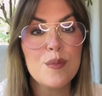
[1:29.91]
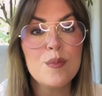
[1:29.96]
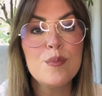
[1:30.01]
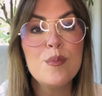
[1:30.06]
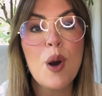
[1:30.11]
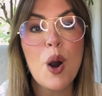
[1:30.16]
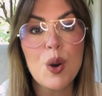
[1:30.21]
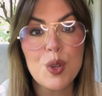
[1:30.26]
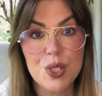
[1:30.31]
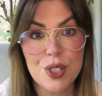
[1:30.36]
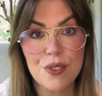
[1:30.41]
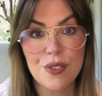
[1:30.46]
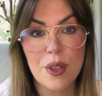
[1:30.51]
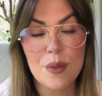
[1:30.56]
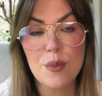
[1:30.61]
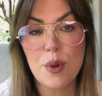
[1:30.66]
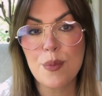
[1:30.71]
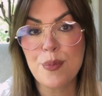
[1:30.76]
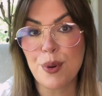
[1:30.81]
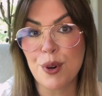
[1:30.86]
Most of
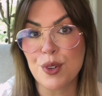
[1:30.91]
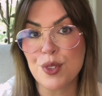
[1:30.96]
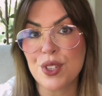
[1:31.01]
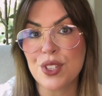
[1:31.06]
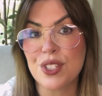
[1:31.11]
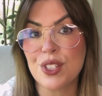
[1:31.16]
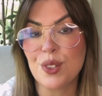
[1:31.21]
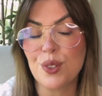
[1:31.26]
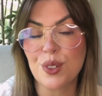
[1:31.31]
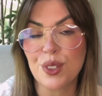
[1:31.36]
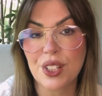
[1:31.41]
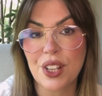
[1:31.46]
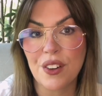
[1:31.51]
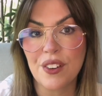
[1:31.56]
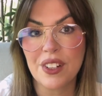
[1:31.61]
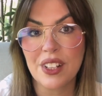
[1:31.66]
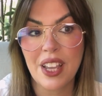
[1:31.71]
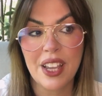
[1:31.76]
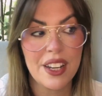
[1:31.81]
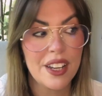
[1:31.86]
them were purchased in North
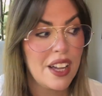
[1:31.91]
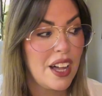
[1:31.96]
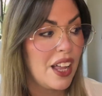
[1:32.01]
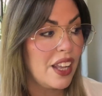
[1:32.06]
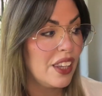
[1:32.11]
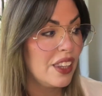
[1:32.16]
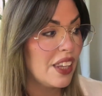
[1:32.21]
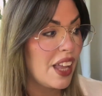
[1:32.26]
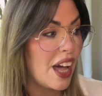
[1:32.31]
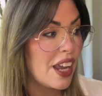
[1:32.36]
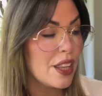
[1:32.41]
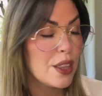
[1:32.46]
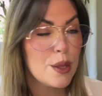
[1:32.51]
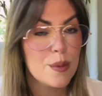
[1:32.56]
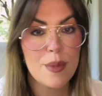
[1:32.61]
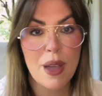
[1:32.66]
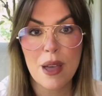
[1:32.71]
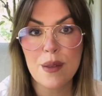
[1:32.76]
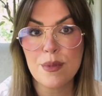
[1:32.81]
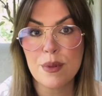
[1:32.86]
Carolina. A lot of
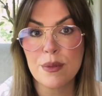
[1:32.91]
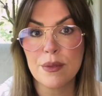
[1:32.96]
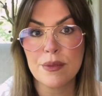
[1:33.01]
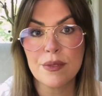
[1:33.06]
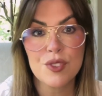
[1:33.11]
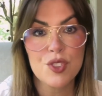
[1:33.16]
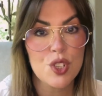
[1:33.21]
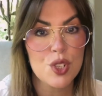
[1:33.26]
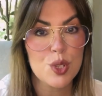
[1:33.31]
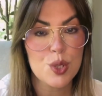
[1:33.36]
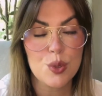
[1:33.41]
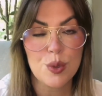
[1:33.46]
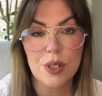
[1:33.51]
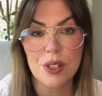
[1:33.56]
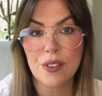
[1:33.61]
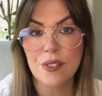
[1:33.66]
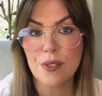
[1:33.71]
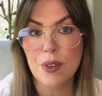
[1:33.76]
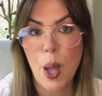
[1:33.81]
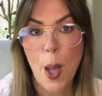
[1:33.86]
them have been just
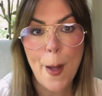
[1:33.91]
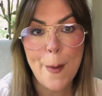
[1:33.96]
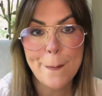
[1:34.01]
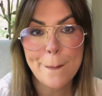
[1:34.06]
sort of